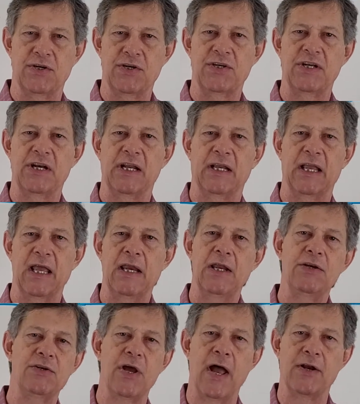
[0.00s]
You just need to get
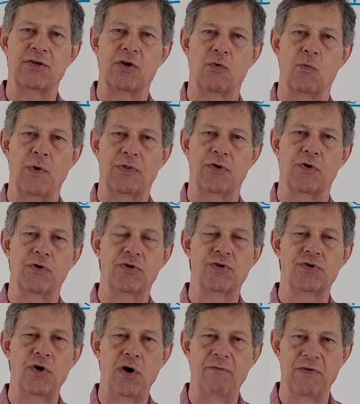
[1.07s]
in touch with your
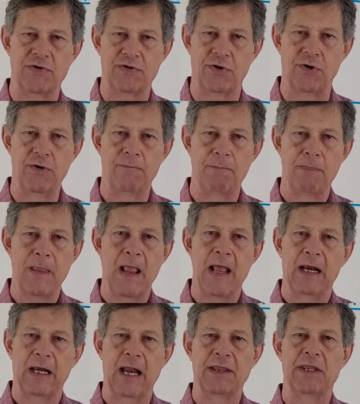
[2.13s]
servicer,
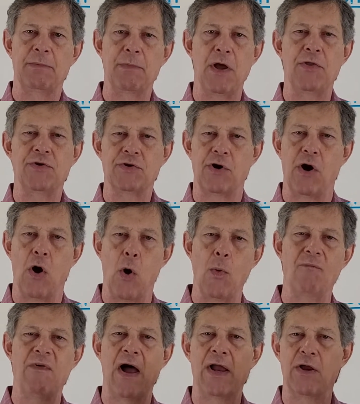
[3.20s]
let them know that your
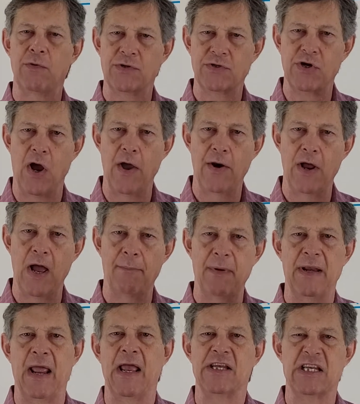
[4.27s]
home value has gone up,
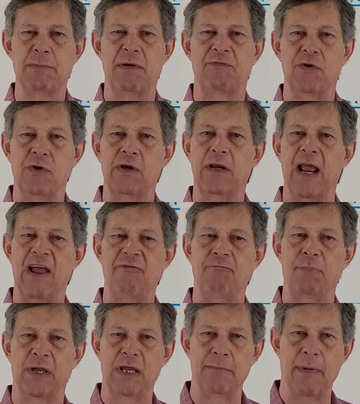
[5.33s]
and ask them if you can
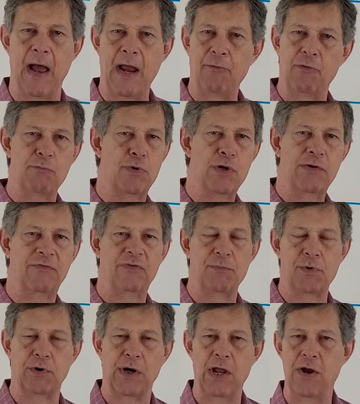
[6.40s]
have PMI removed
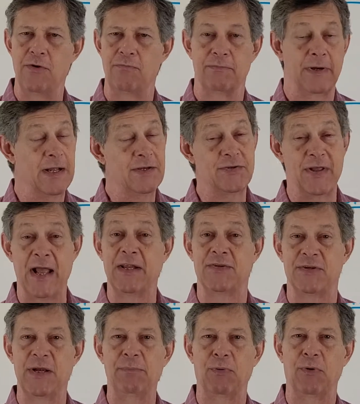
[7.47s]
from your loan. It's that
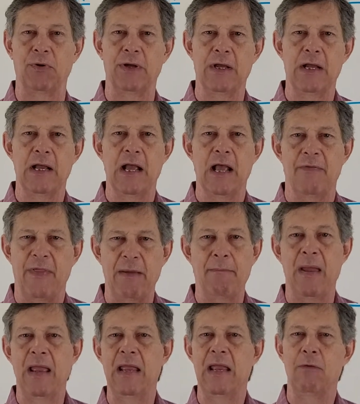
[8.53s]
simple. They
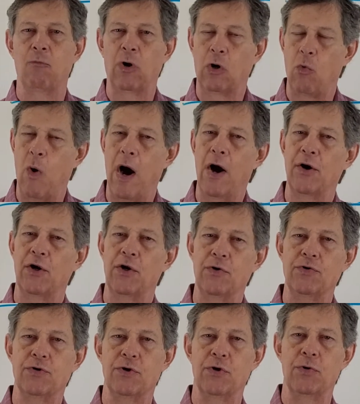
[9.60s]
may require
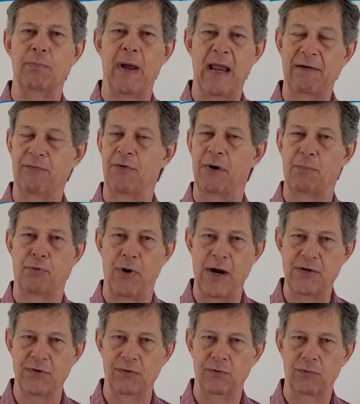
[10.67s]
you to pay for an
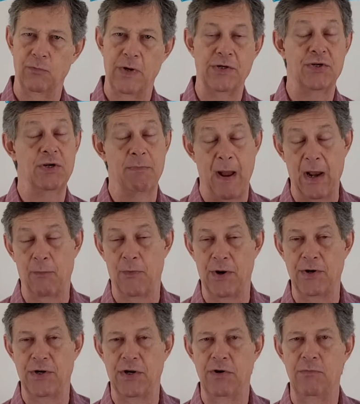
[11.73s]
appraisal, which you might
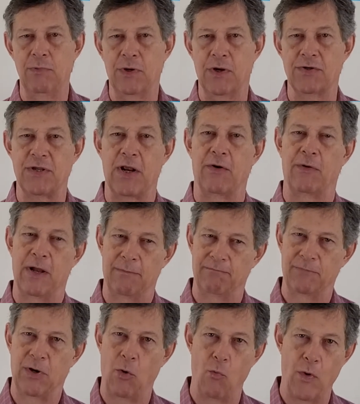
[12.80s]
want to do because that'll,
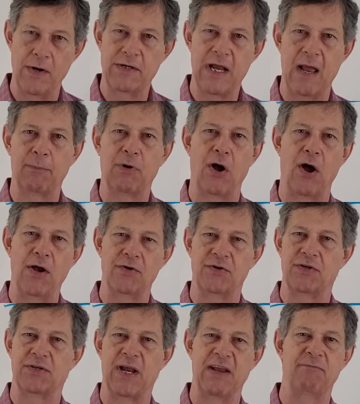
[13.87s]
you know, one time cost
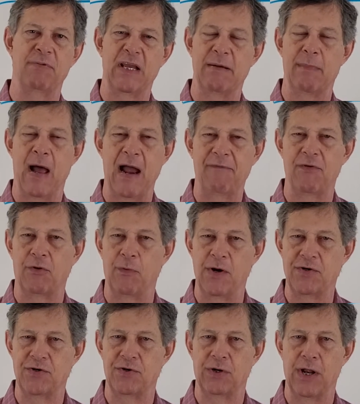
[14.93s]
to save PMI for the
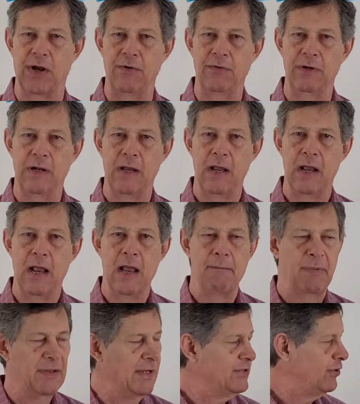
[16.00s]
rest of your loan.
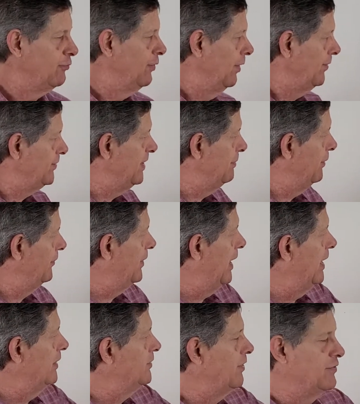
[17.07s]
But that's a real simple
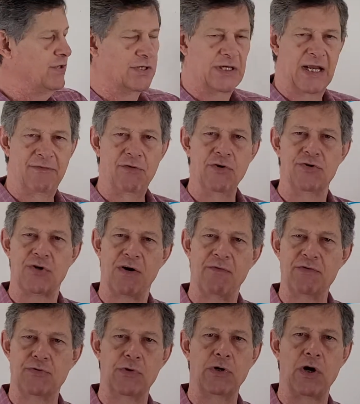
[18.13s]
thing. So just give your
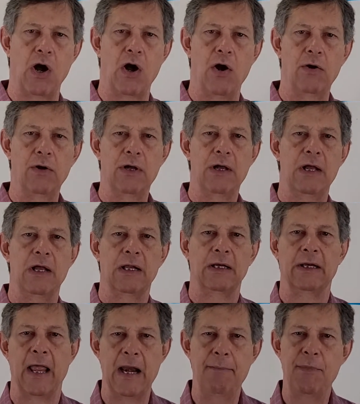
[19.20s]
servicer a call.
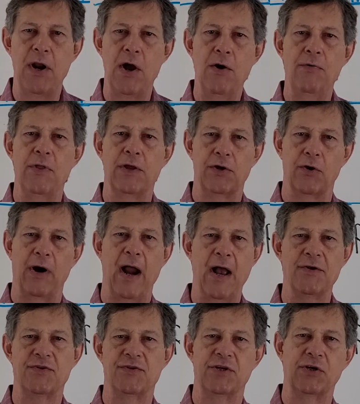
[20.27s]
Let them know that your
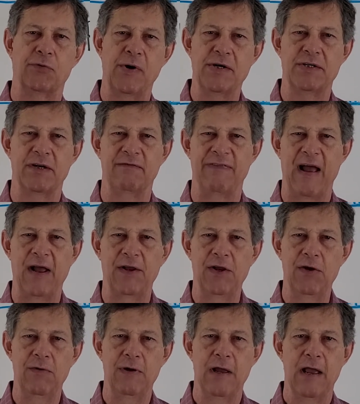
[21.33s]
house has increased in
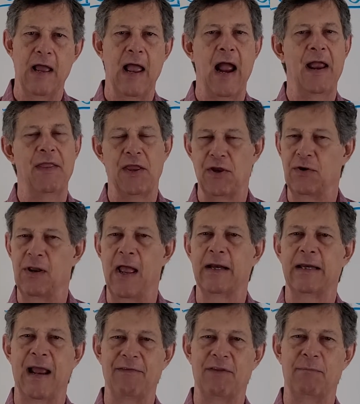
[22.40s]
value and that you'd
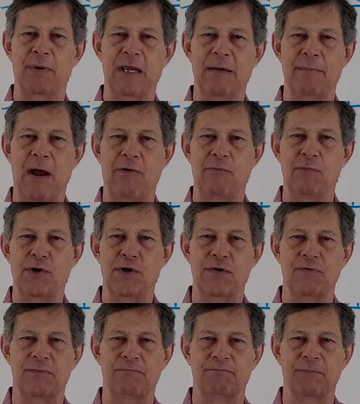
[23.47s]
like to have the PMI
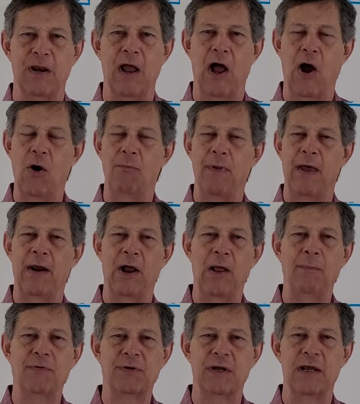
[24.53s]
removed. I hope that
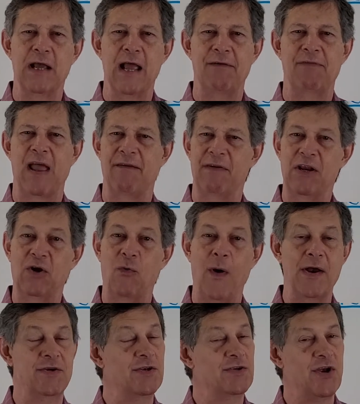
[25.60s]
helps. If you have any
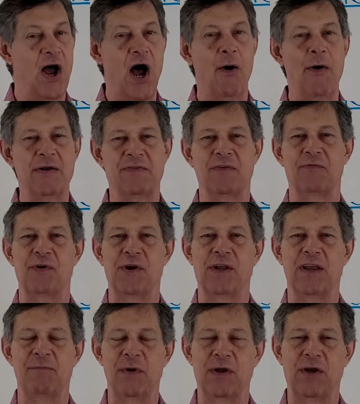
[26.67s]
questions, always feel free to
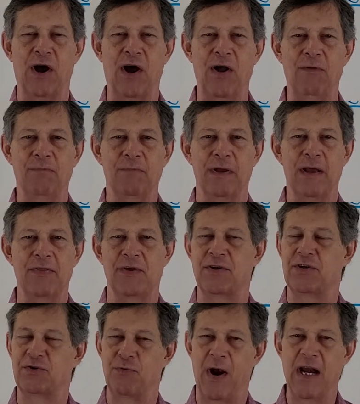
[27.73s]
give me a call.
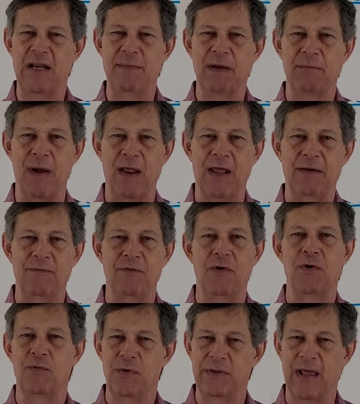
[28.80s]
This is Randy McMullin
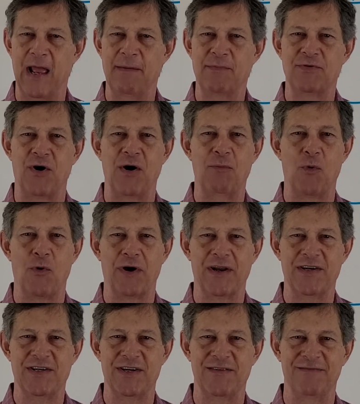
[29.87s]
with Amstar
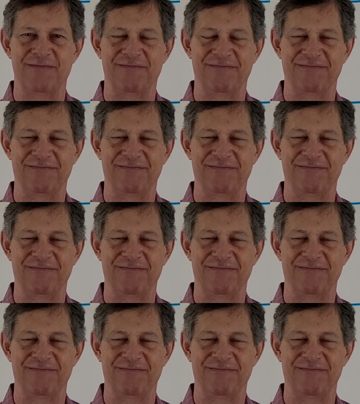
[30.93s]
Mortgage.